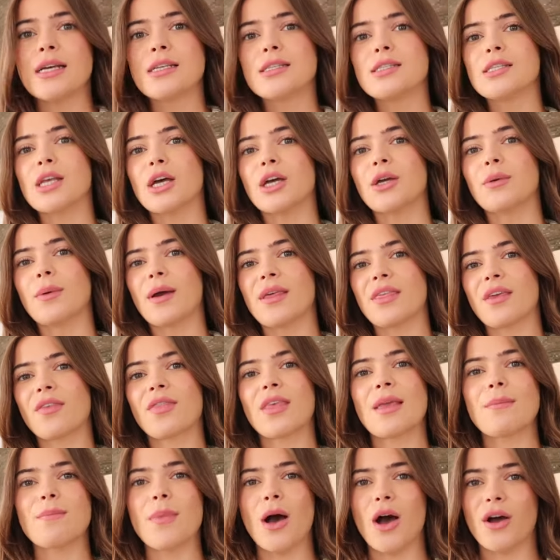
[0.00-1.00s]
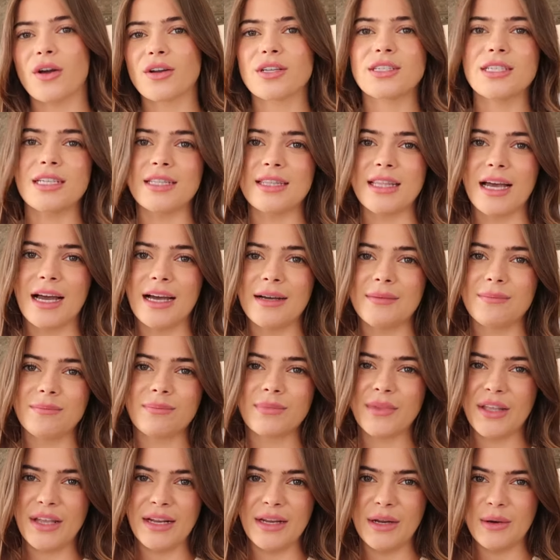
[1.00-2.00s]
So I think they marketed that
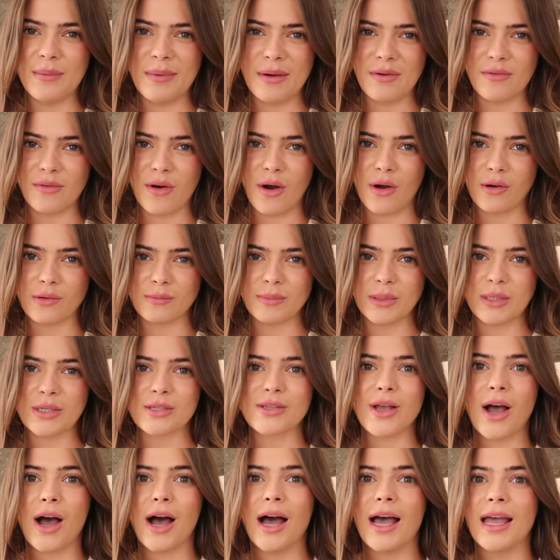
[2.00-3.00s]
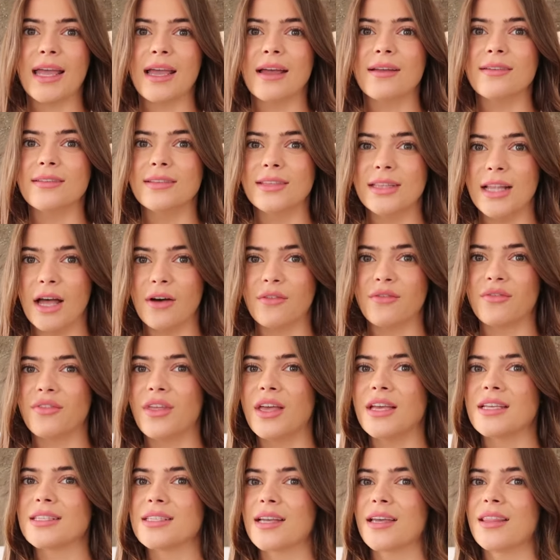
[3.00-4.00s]
a little bit wrong because I love
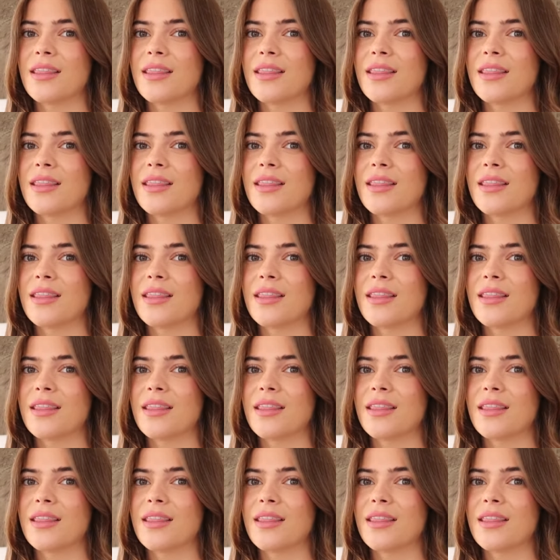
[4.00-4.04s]
this.